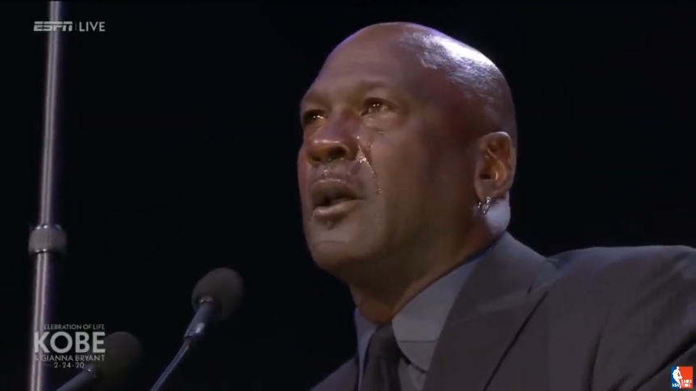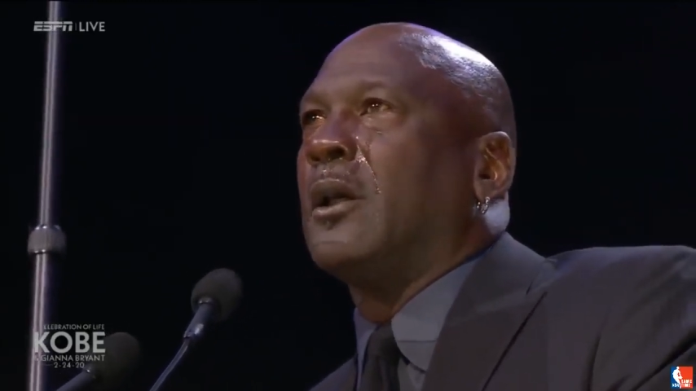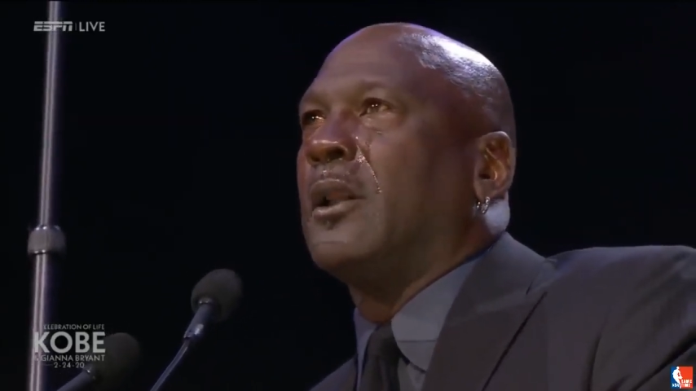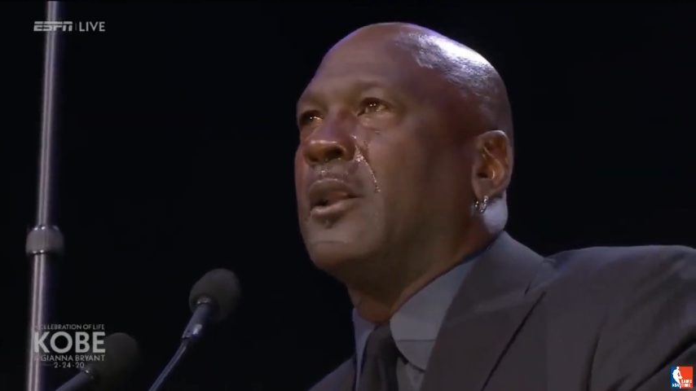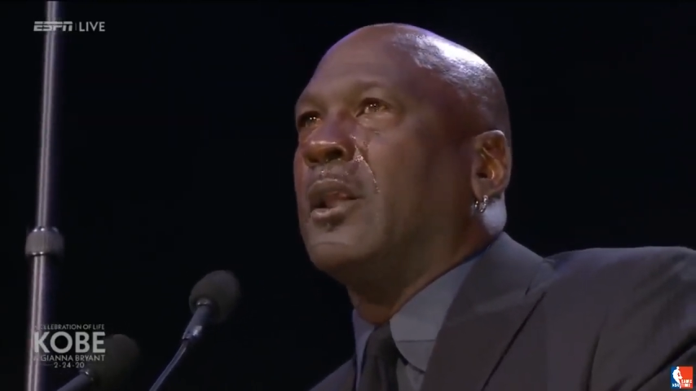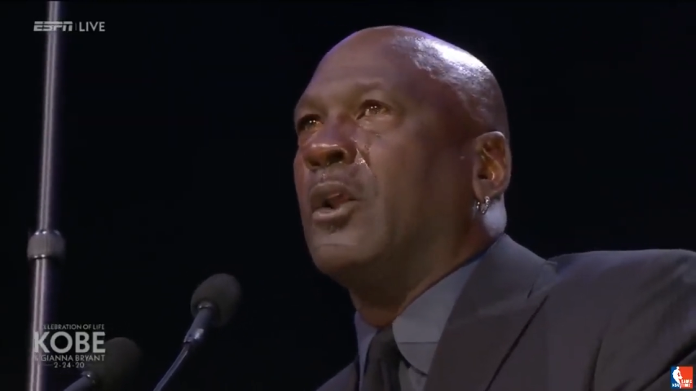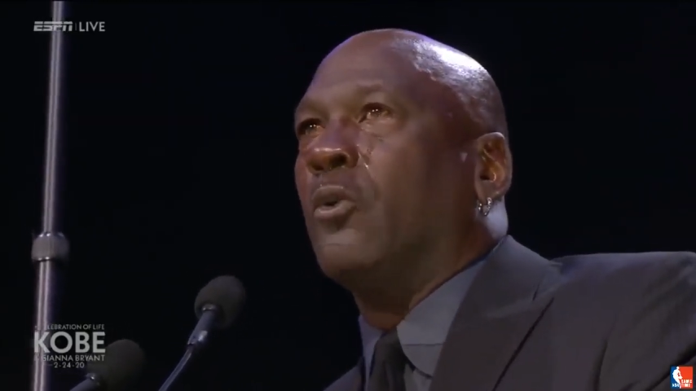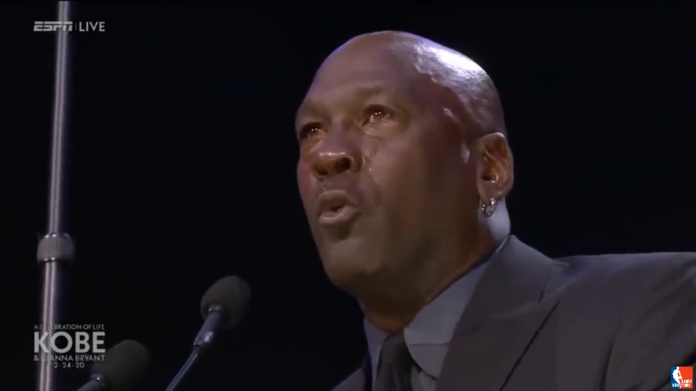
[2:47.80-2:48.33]

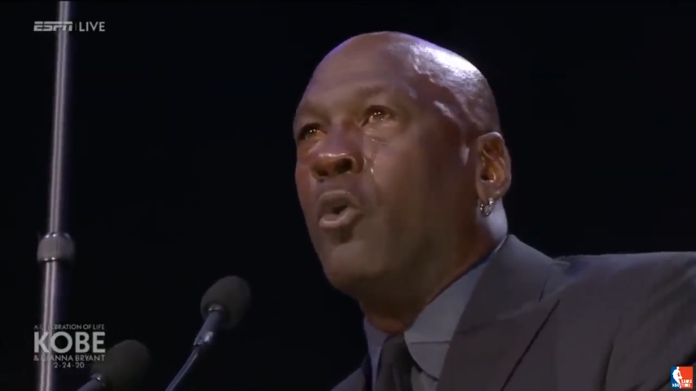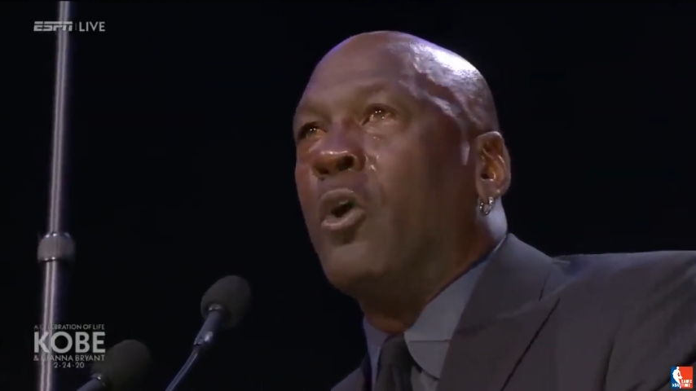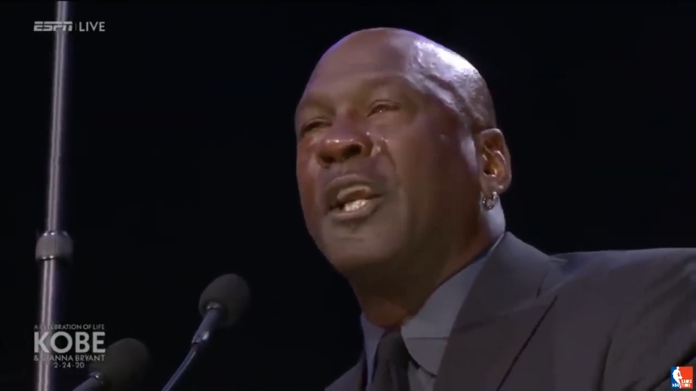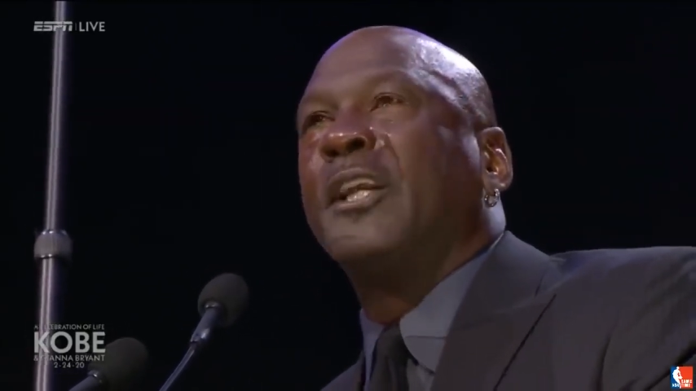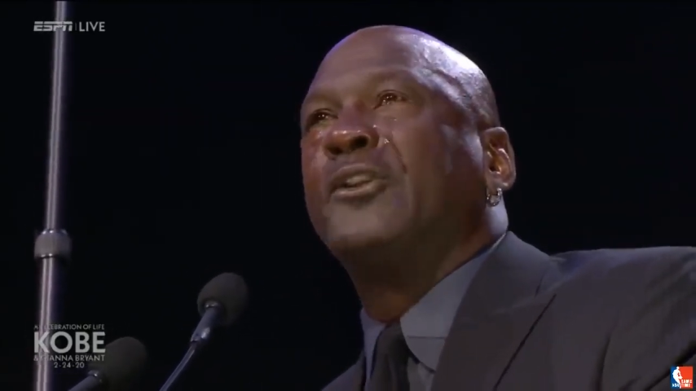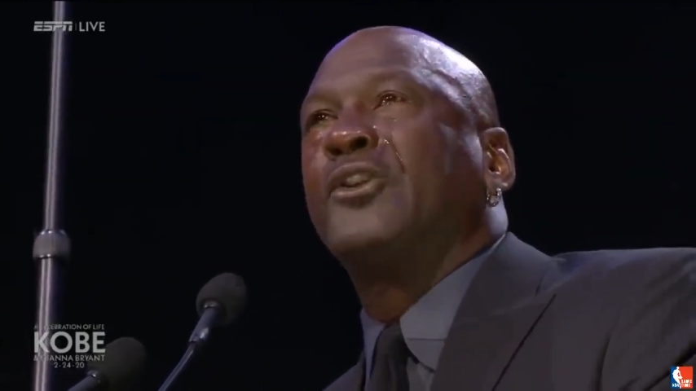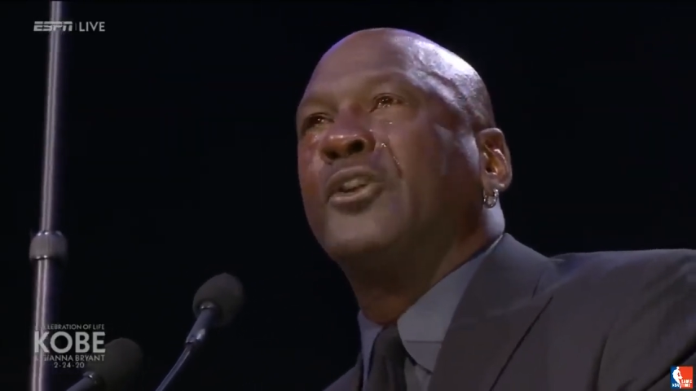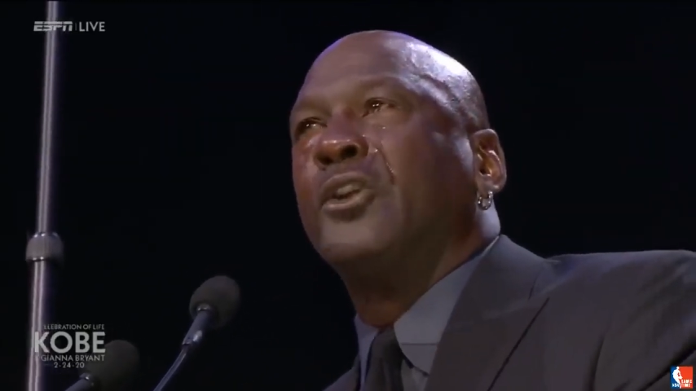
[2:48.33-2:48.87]
the wanting
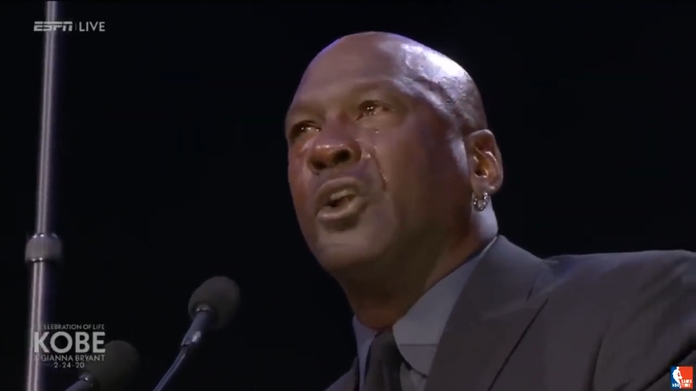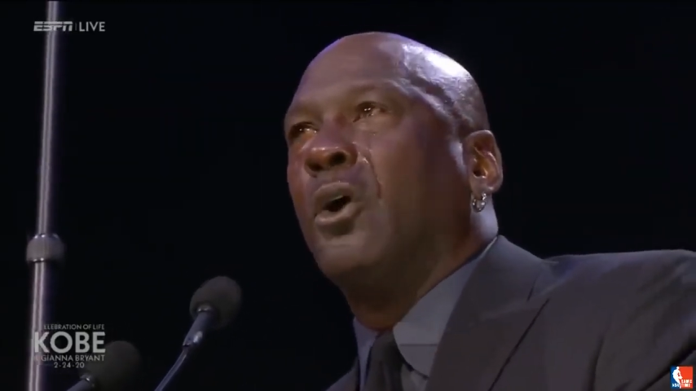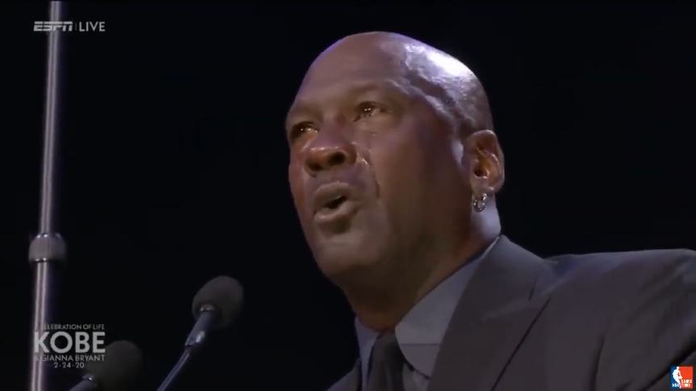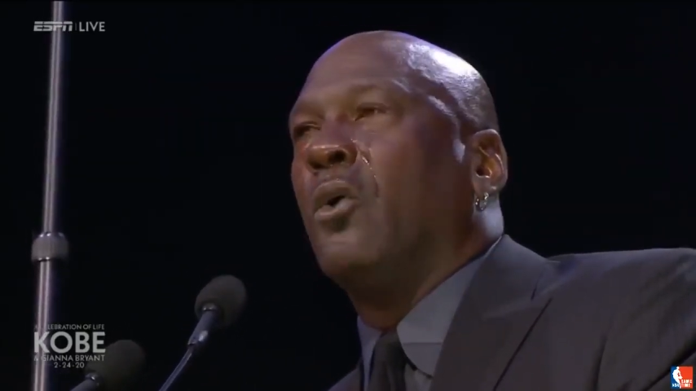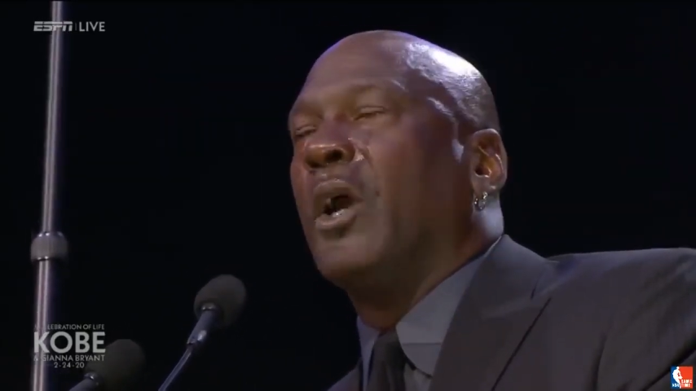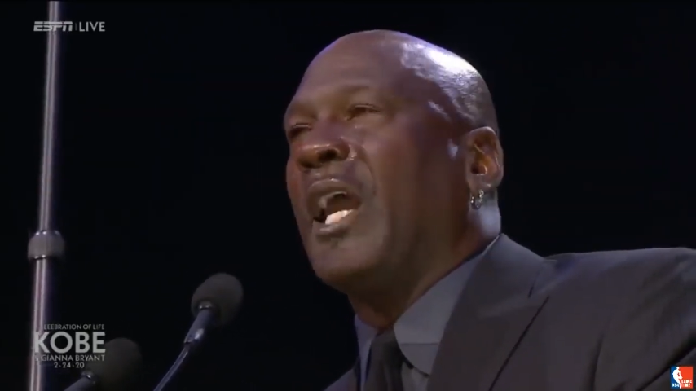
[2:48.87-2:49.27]
to know